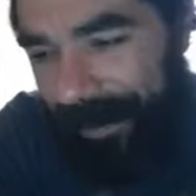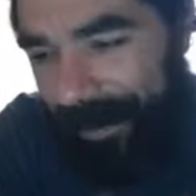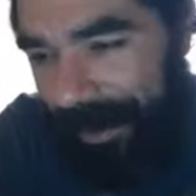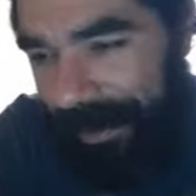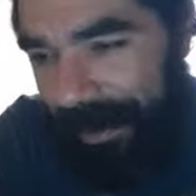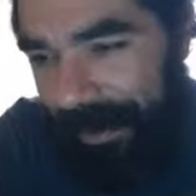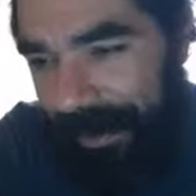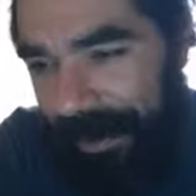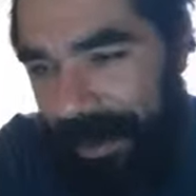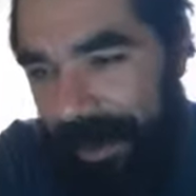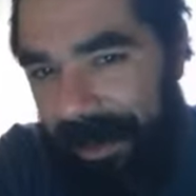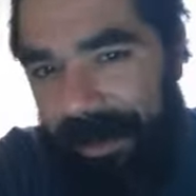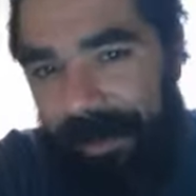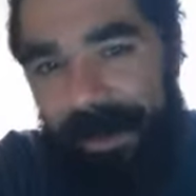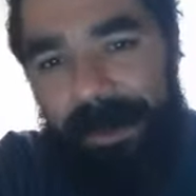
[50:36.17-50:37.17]
Don't always
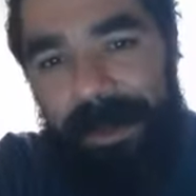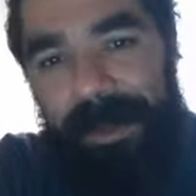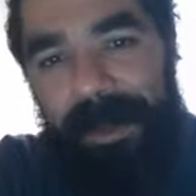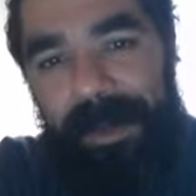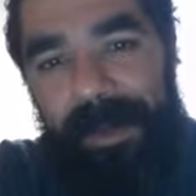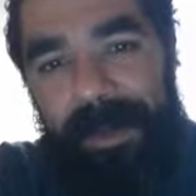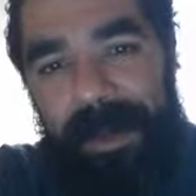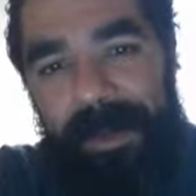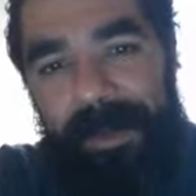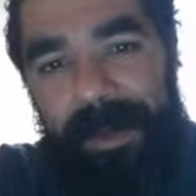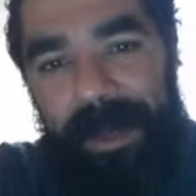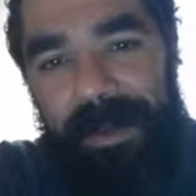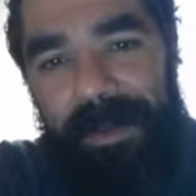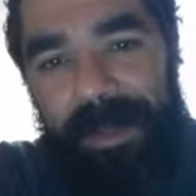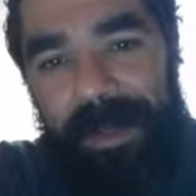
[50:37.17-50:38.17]
argue, but we'll go through our
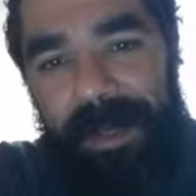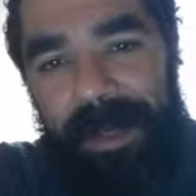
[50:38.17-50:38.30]
trials.